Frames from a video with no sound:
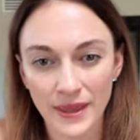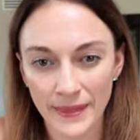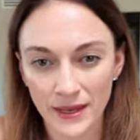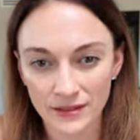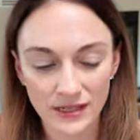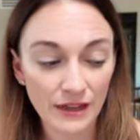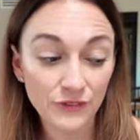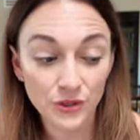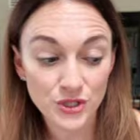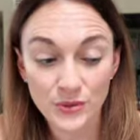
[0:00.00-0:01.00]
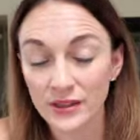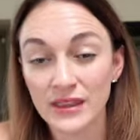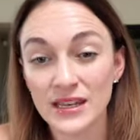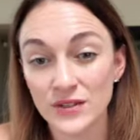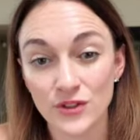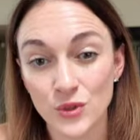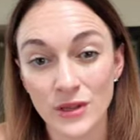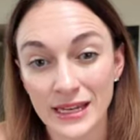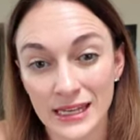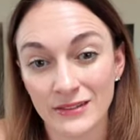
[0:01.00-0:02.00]
and then if you're doing the individual
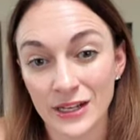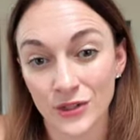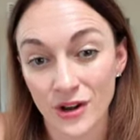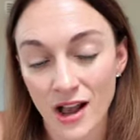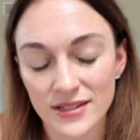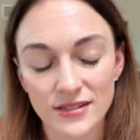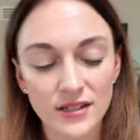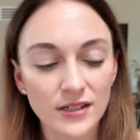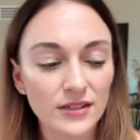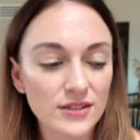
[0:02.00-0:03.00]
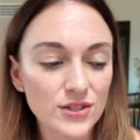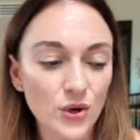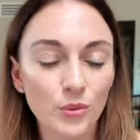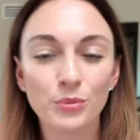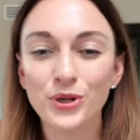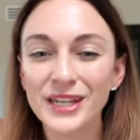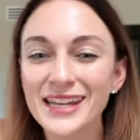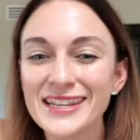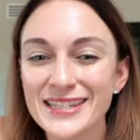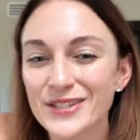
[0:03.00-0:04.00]
Lightning Lane or not. So pretty
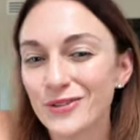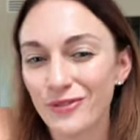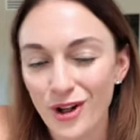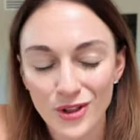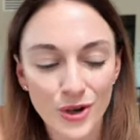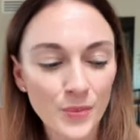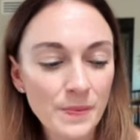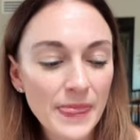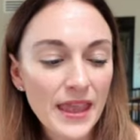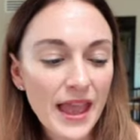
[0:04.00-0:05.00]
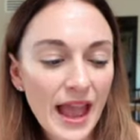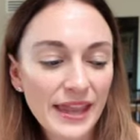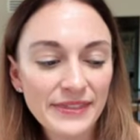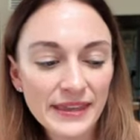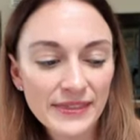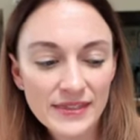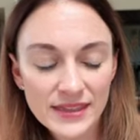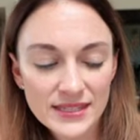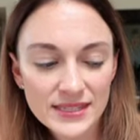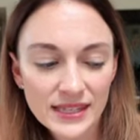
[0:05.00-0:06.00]
easy to follow. I think that
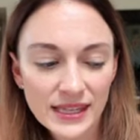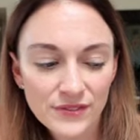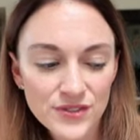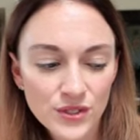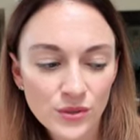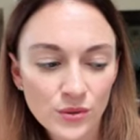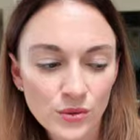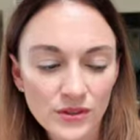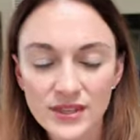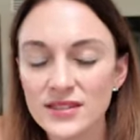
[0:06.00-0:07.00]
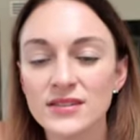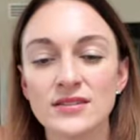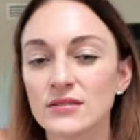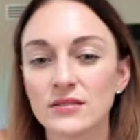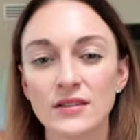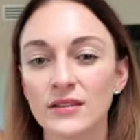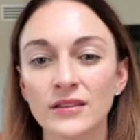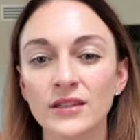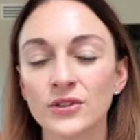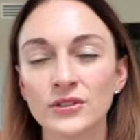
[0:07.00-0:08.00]
this gives you, this is
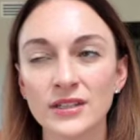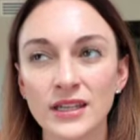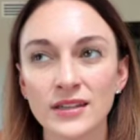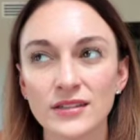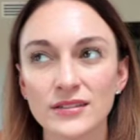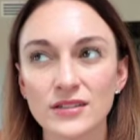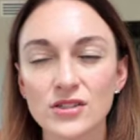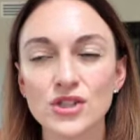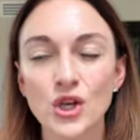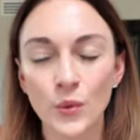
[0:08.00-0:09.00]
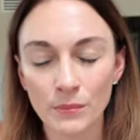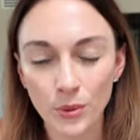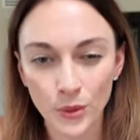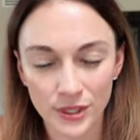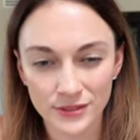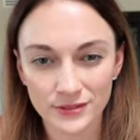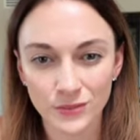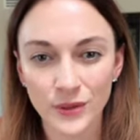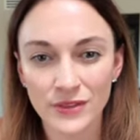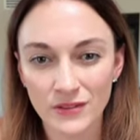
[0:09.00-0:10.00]
literally so important
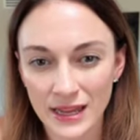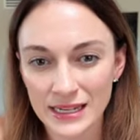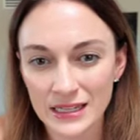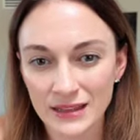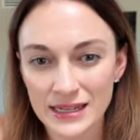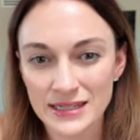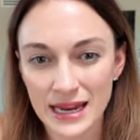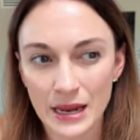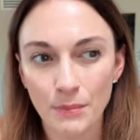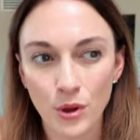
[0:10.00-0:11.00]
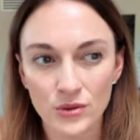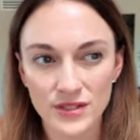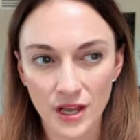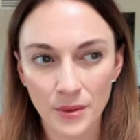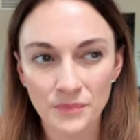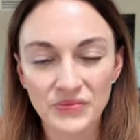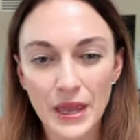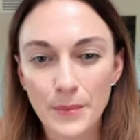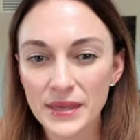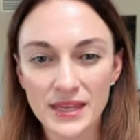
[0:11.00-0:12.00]
when the Lightning Lane day pulls up,
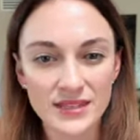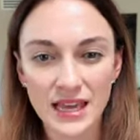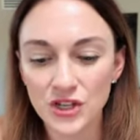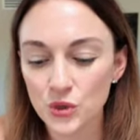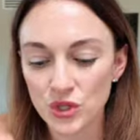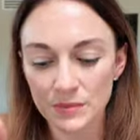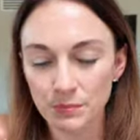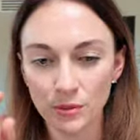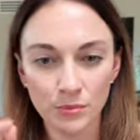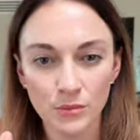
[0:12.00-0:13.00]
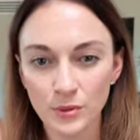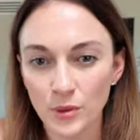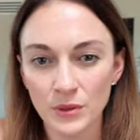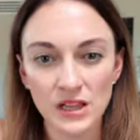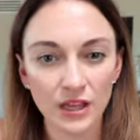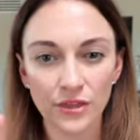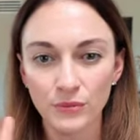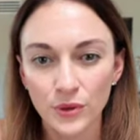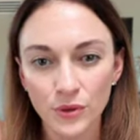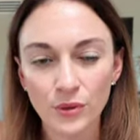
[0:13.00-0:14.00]
because then you just boom, boom, boom, click
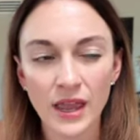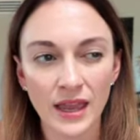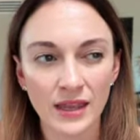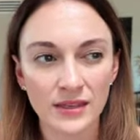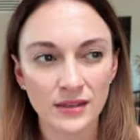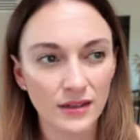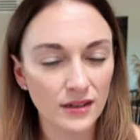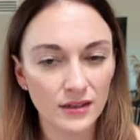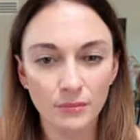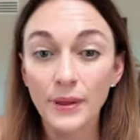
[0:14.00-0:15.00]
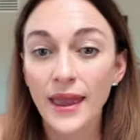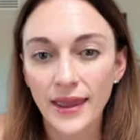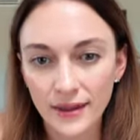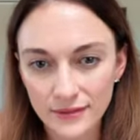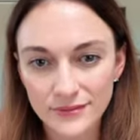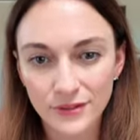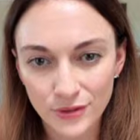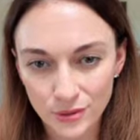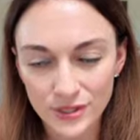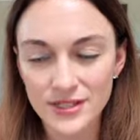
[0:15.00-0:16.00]
through and pay, of
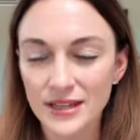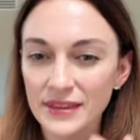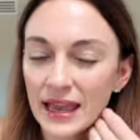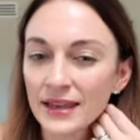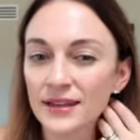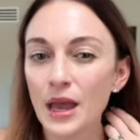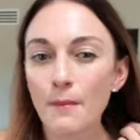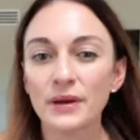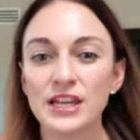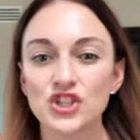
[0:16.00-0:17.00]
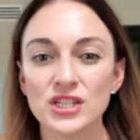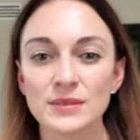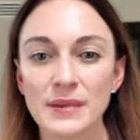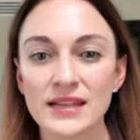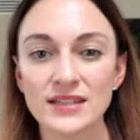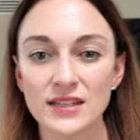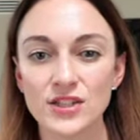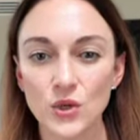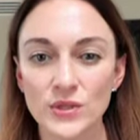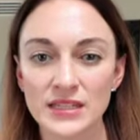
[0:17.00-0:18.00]
course, at the end, but it just makes it
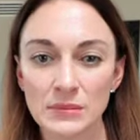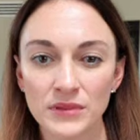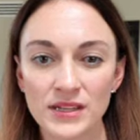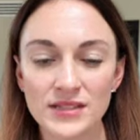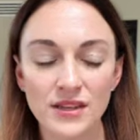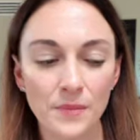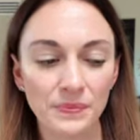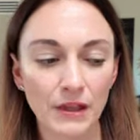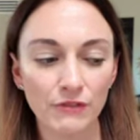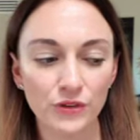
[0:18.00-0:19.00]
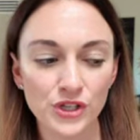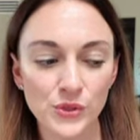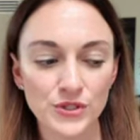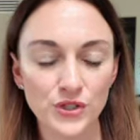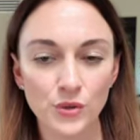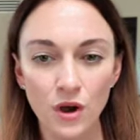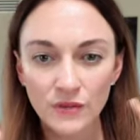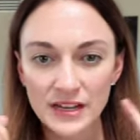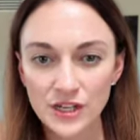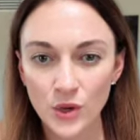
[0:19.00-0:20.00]
so seamless for you to
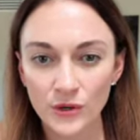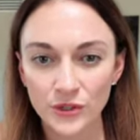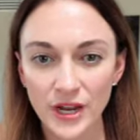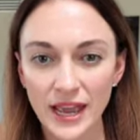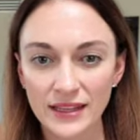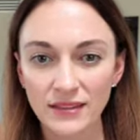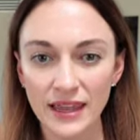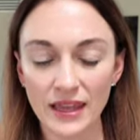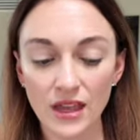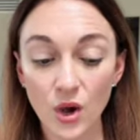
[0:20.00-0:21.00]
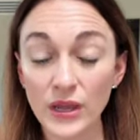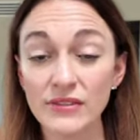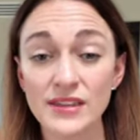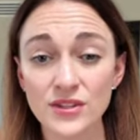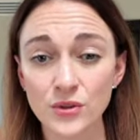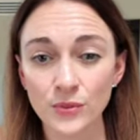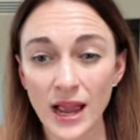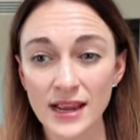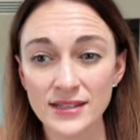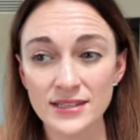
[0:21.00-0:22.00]
already know in your head, like, okay, these are the
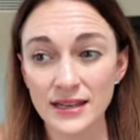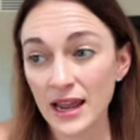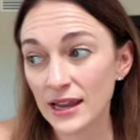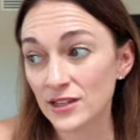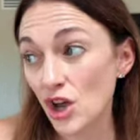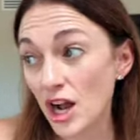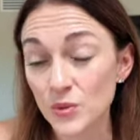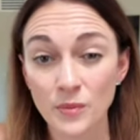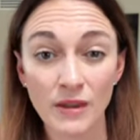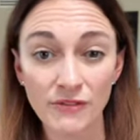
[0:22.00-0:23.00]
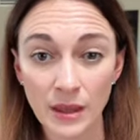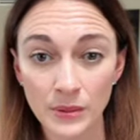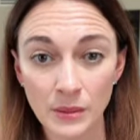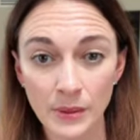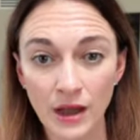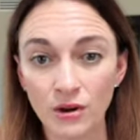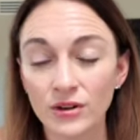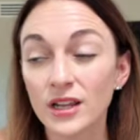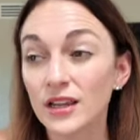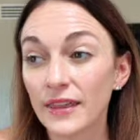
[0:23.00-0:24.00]
rides that I talked with my family
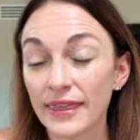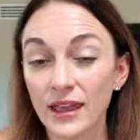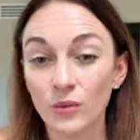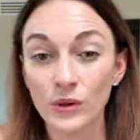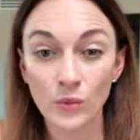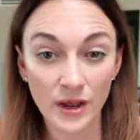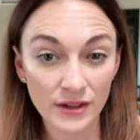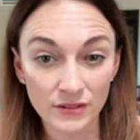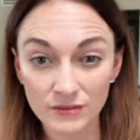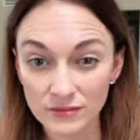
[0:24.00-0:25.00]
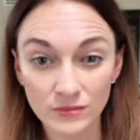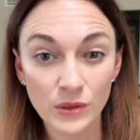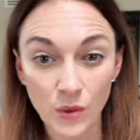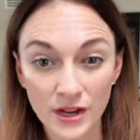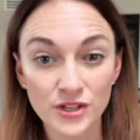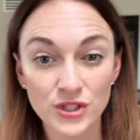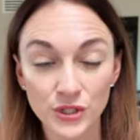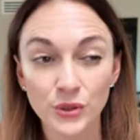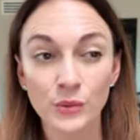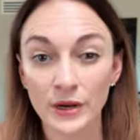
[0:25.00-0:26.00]
about that we want to
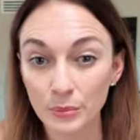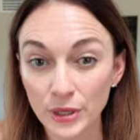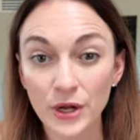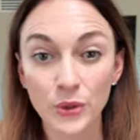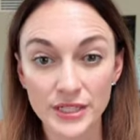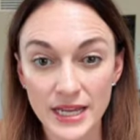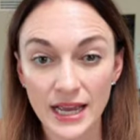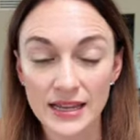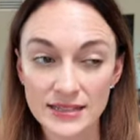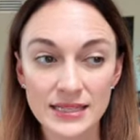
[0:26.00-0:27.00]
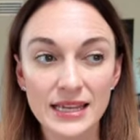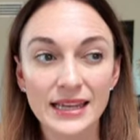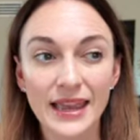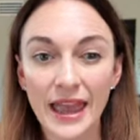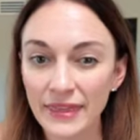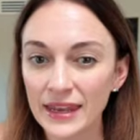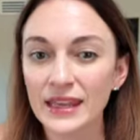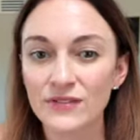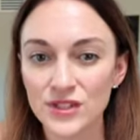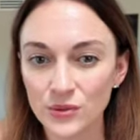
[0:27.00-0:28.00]
do, we want to prioritize, and then it
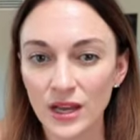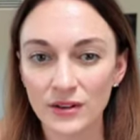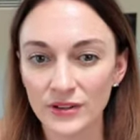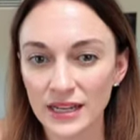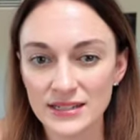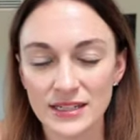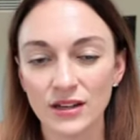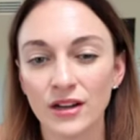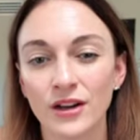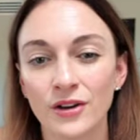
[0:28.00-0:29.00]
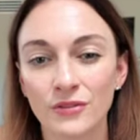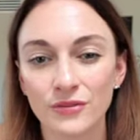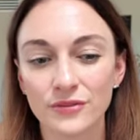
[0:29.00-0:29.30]
gives you kind of an idea of